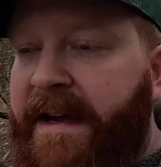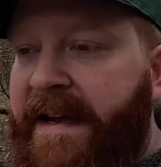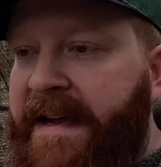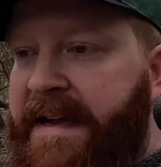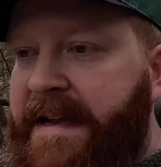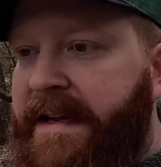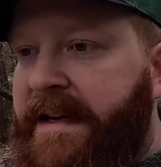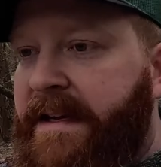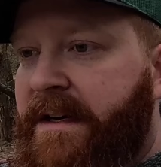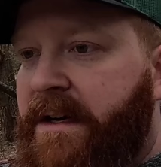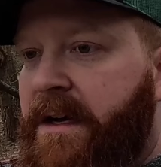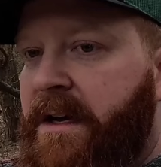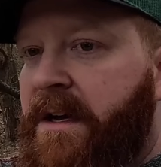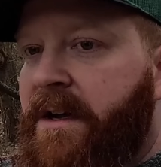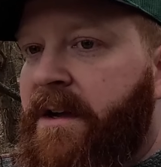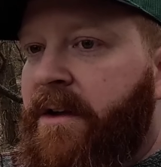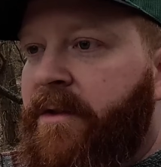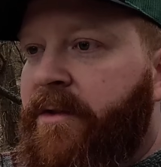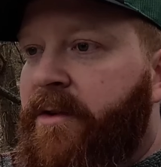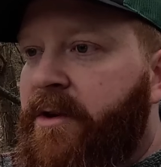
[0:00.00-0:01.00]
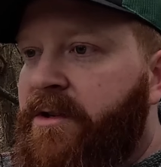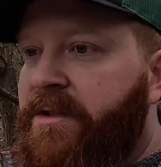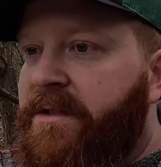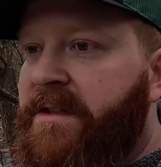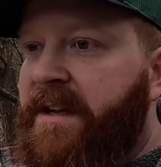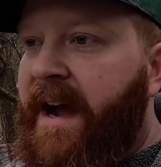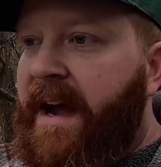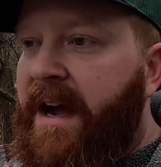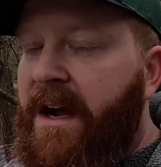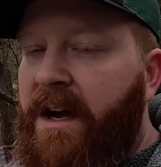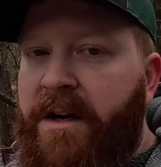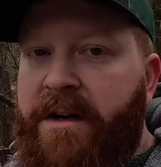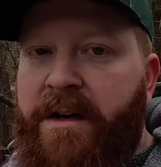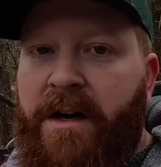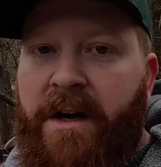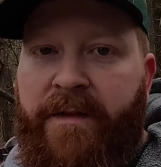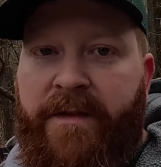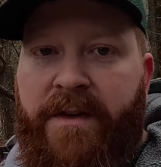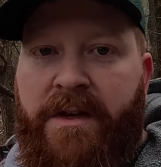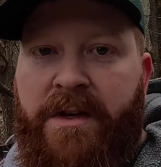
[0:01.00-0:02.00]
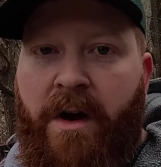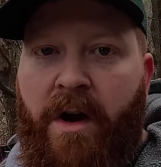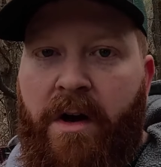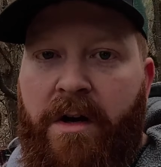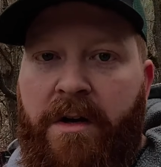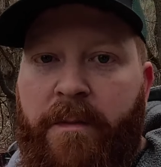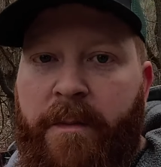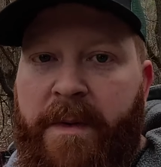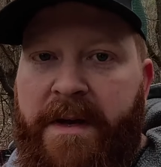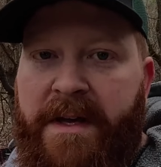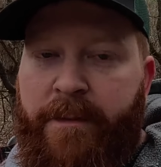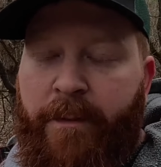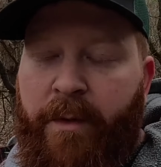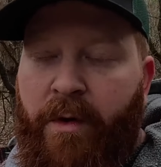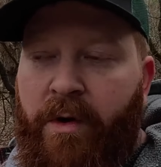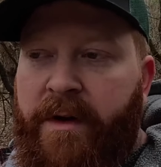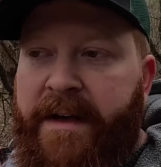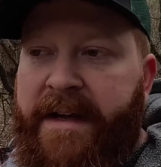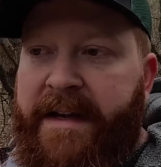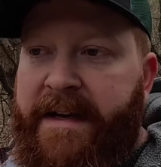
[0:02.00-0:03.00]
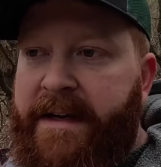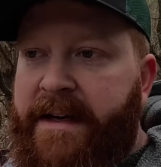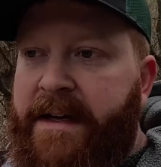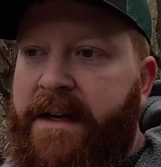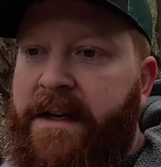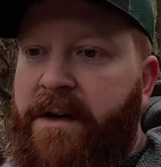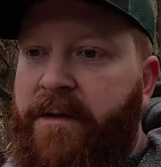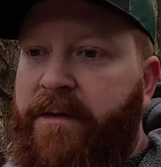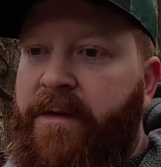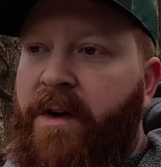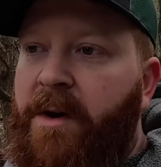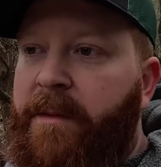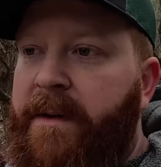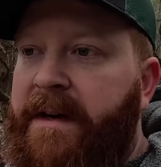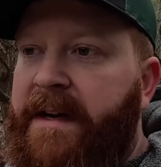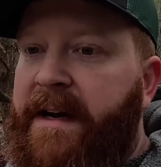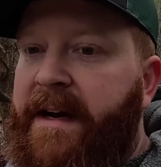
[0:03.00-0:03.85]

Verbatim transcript: and there's not enough young people getting into farming.